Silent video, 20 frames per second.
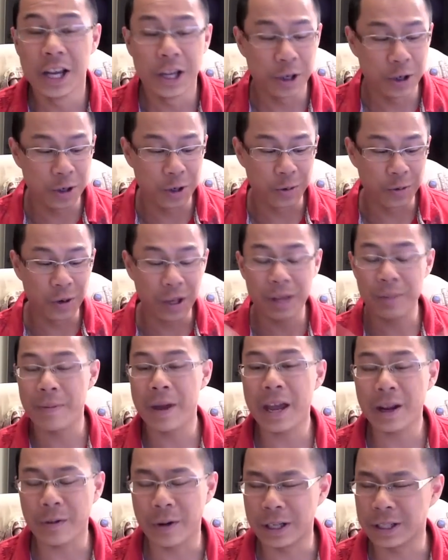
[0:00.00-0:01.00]
You should really
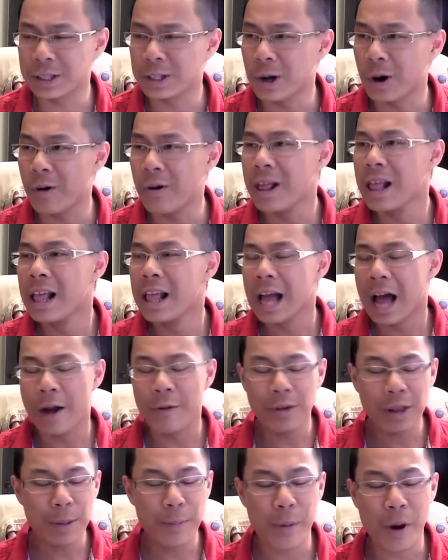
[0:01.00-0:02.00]
make one. So I
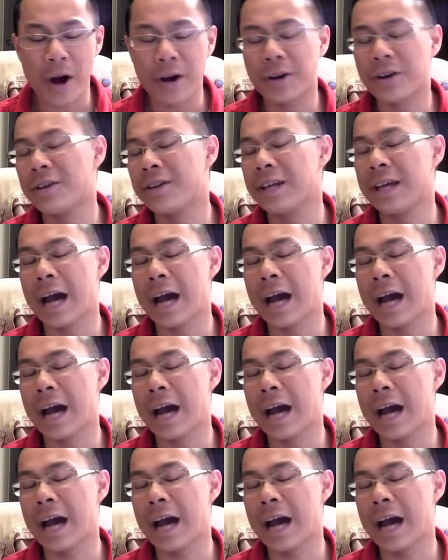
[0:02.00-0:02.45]
really pondered